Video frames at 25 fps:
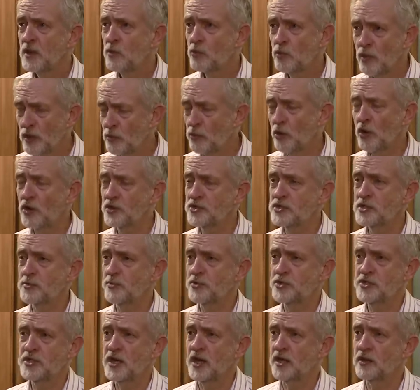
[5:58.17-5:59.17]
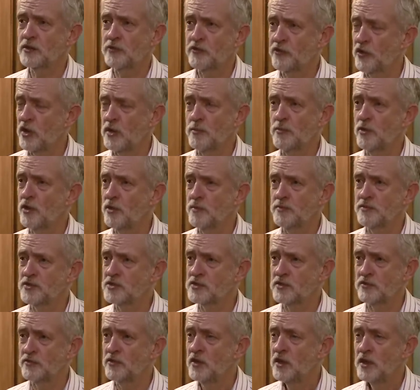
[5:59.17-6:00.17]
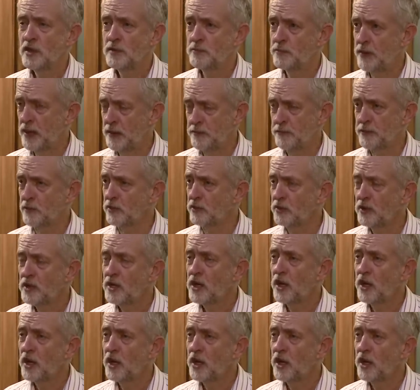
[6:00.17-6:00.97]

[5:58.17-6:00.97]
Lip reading: we want to protect the free movement of people